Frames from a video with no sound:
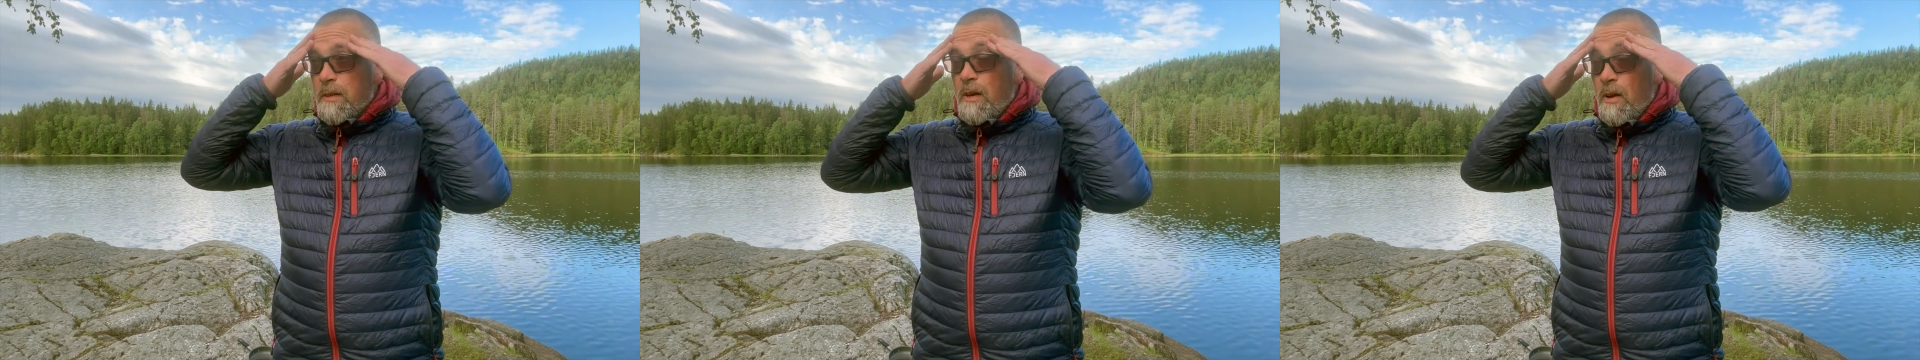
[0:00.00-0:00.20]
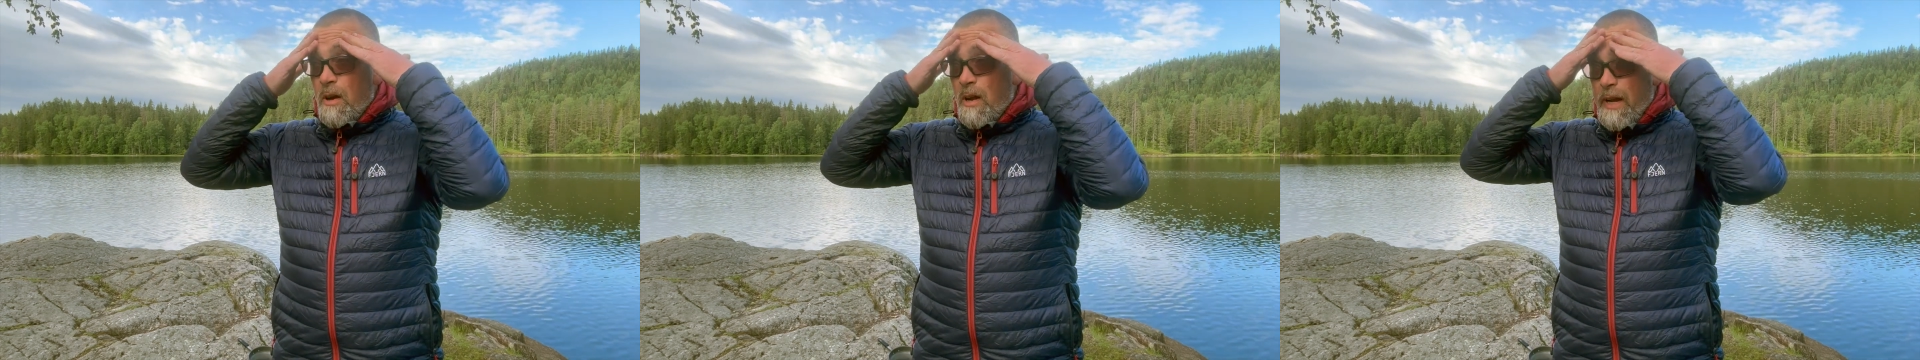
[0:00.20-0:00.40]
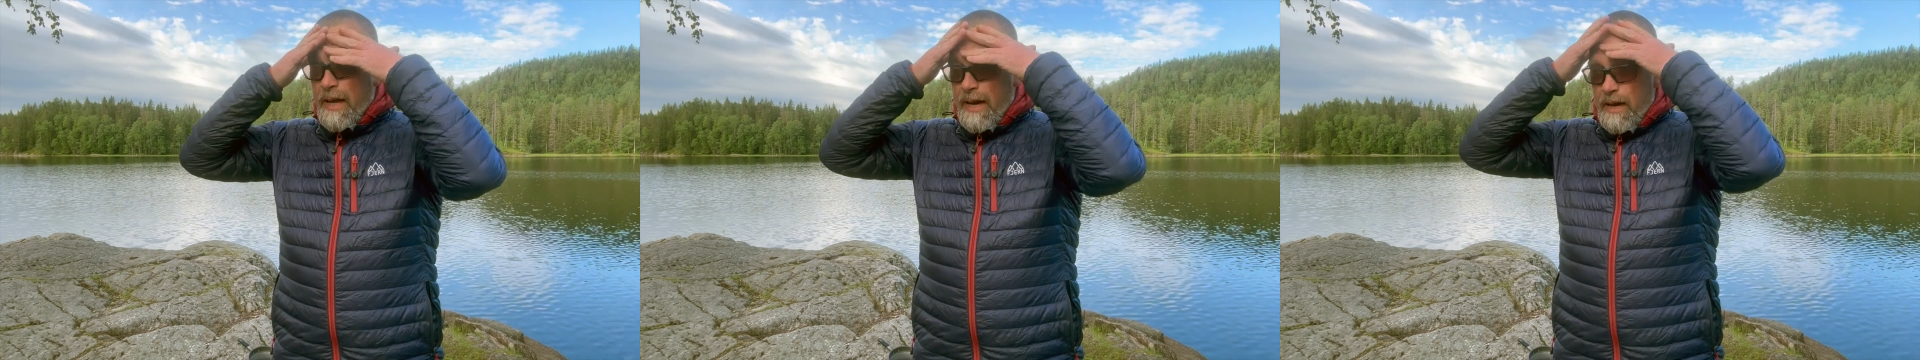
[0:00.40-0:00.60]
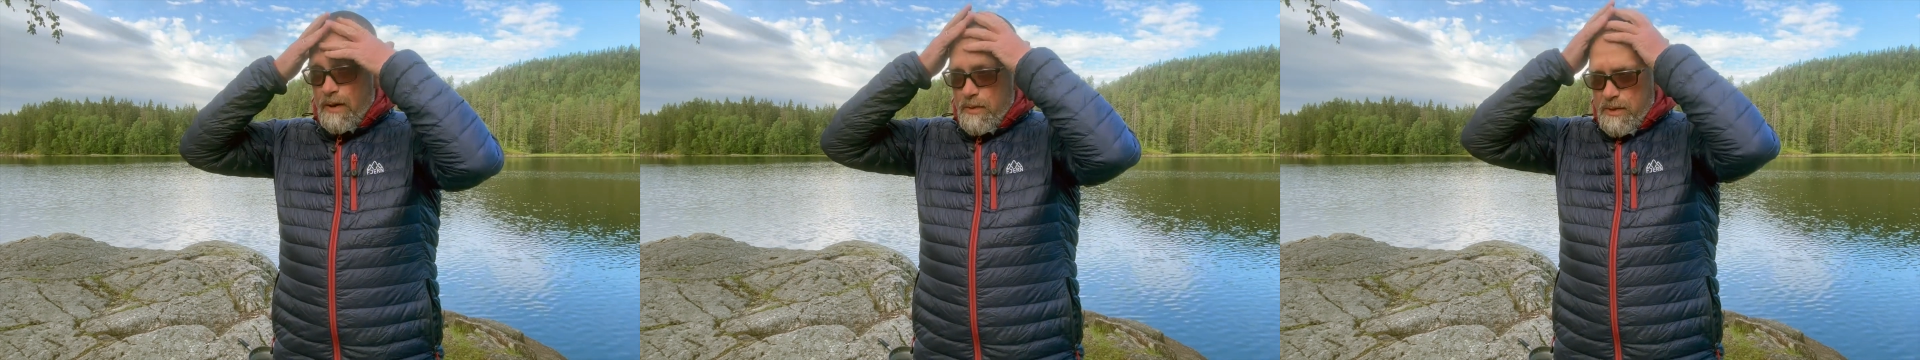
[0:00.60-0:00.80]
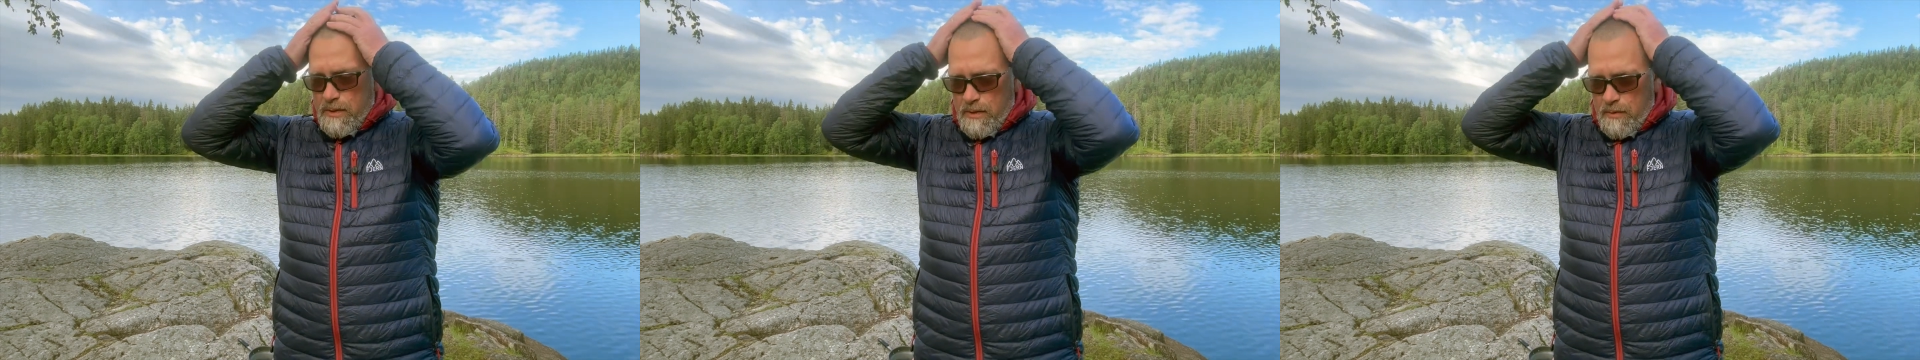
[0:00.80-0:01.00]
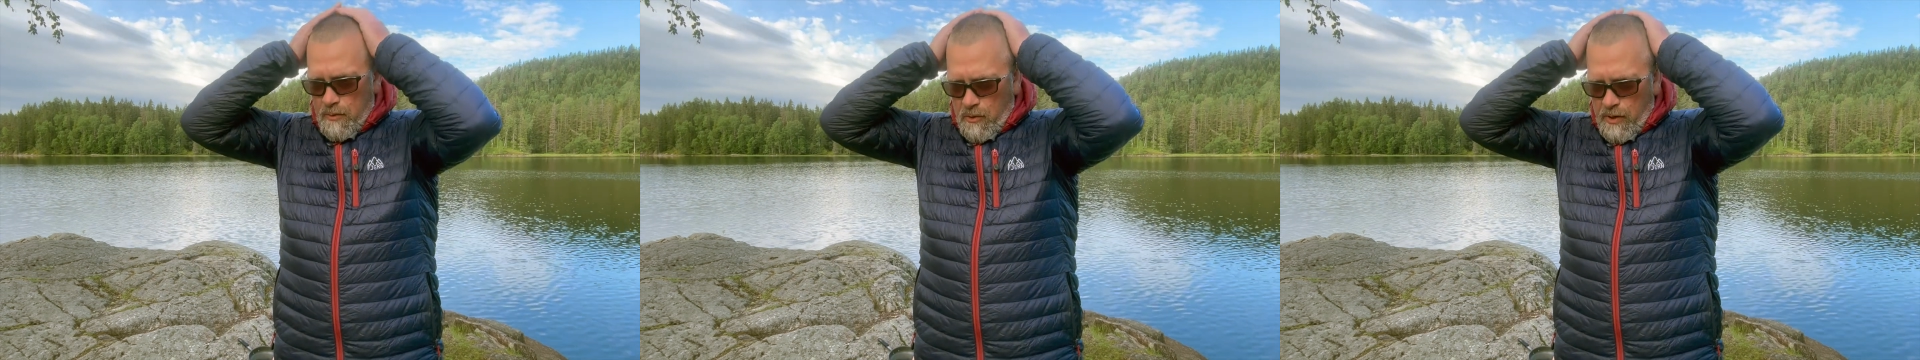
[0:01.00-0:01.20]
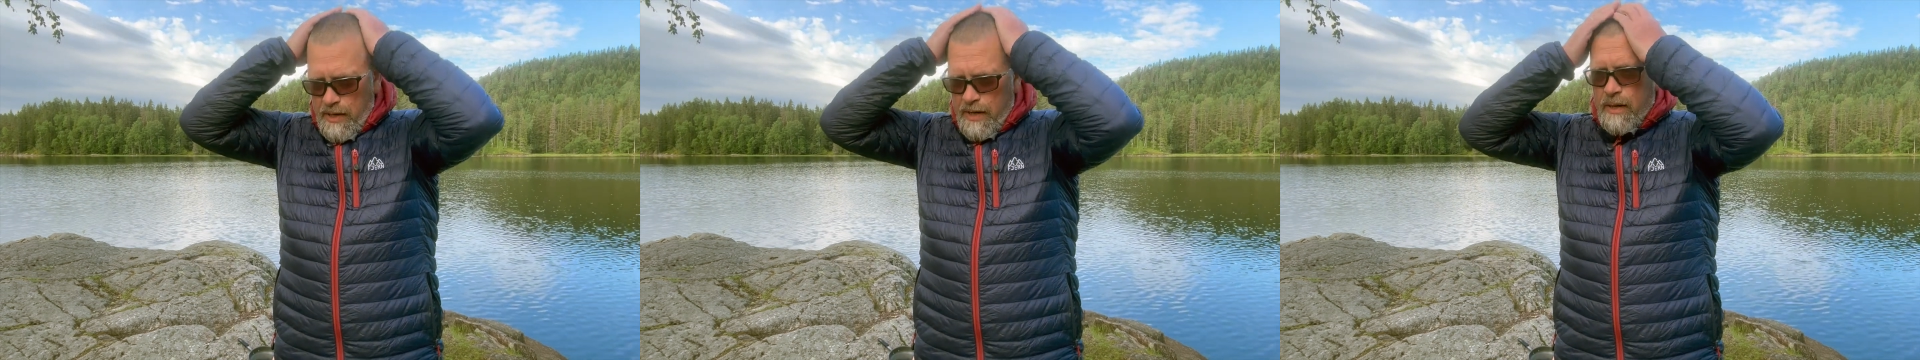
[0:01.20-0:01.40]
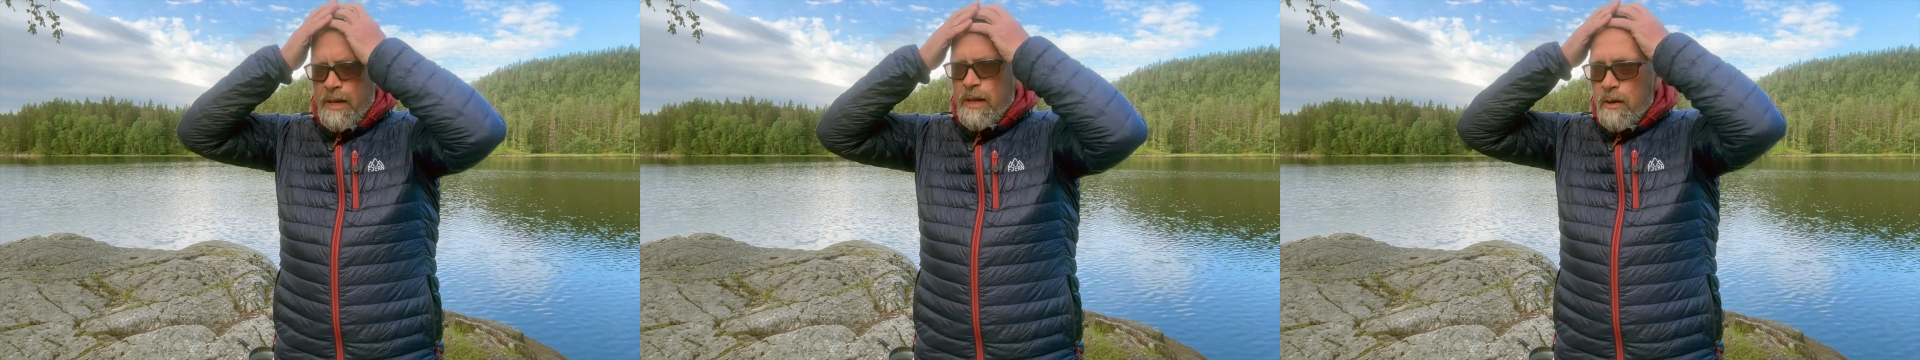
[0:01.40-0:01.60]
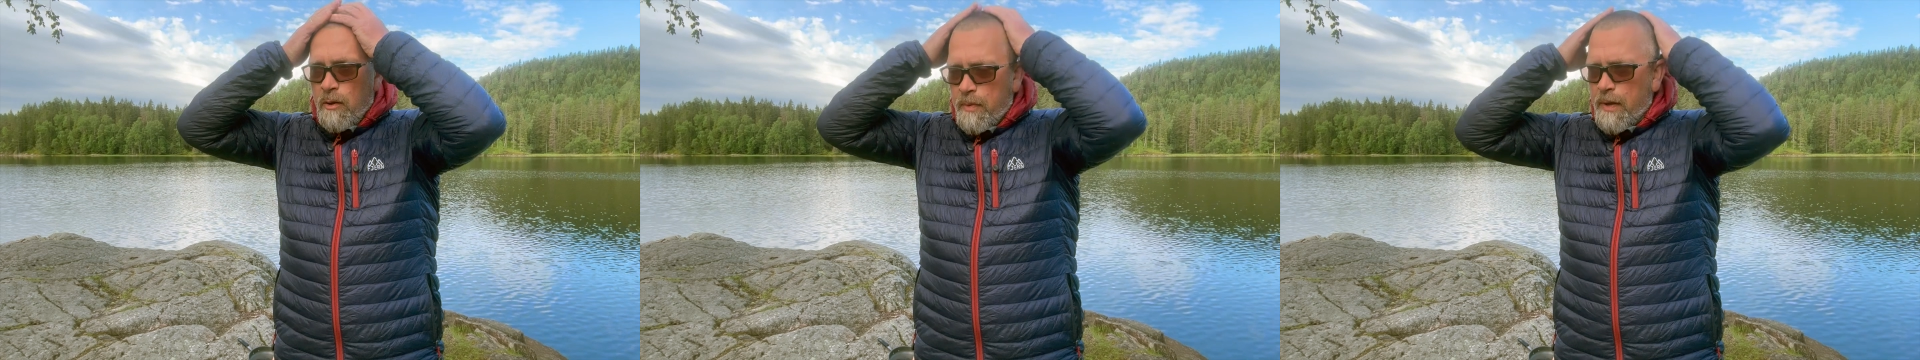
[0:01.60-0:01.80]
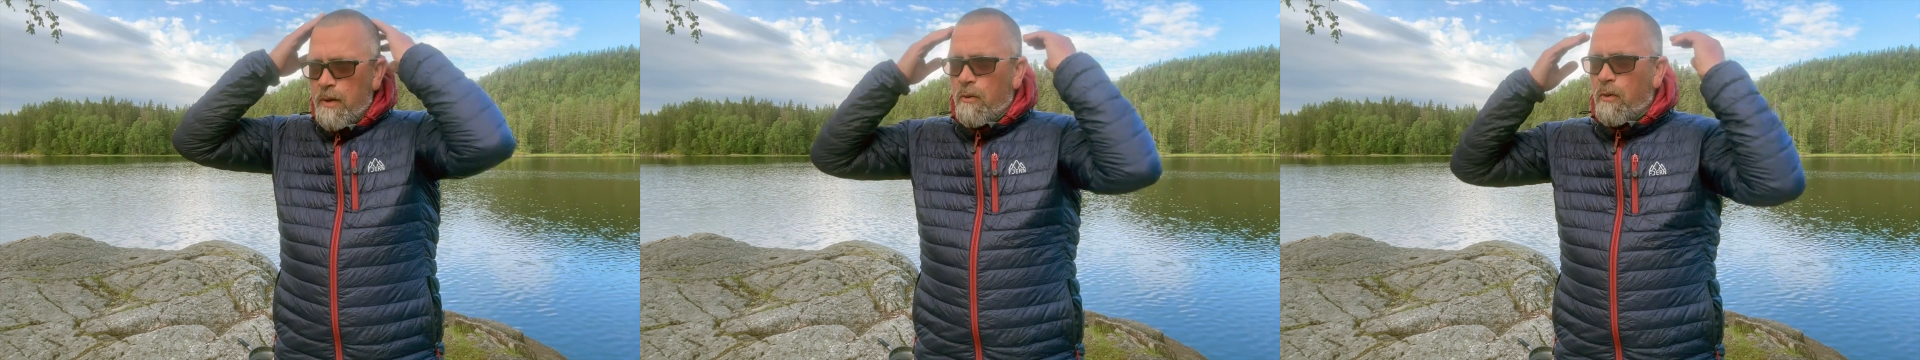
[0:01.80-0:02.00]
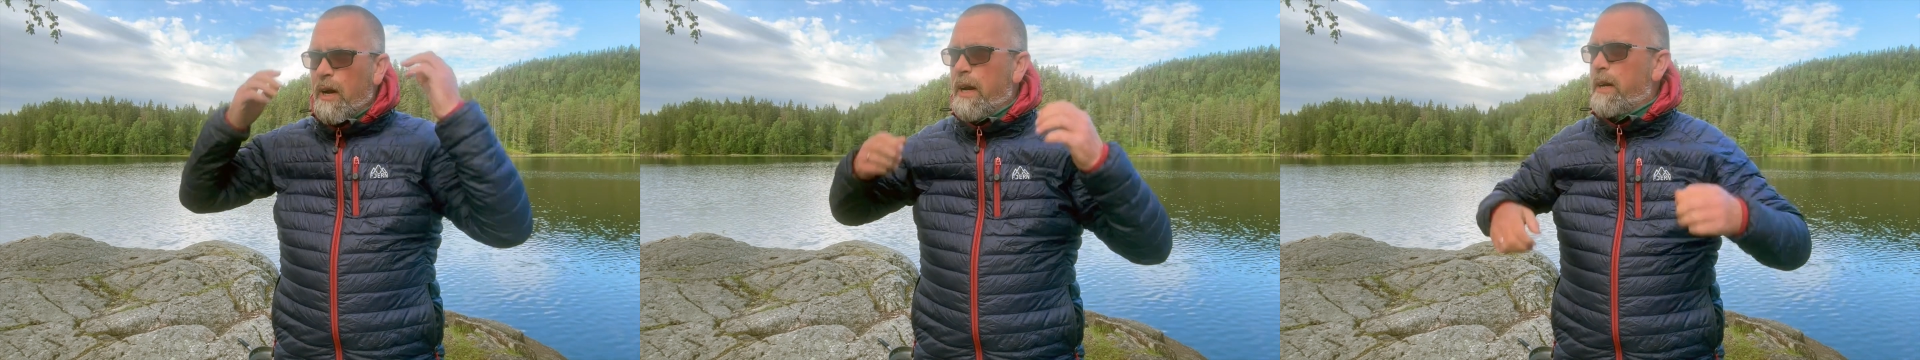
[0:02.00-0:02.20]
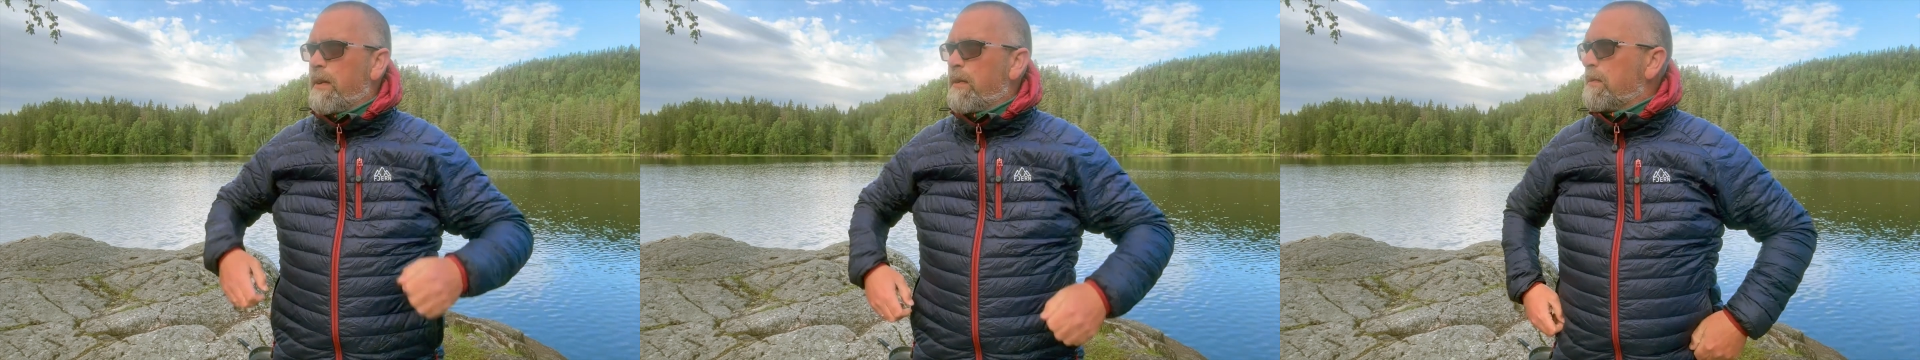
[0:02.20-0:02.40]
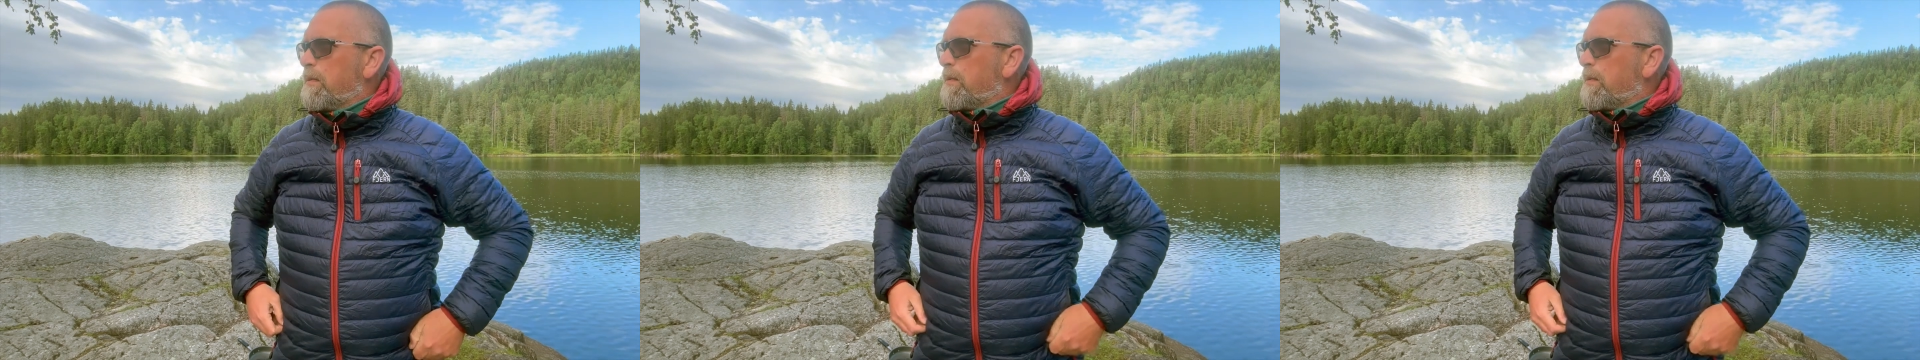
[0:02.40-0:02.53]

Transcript: early hours of the morning, little bit of rain.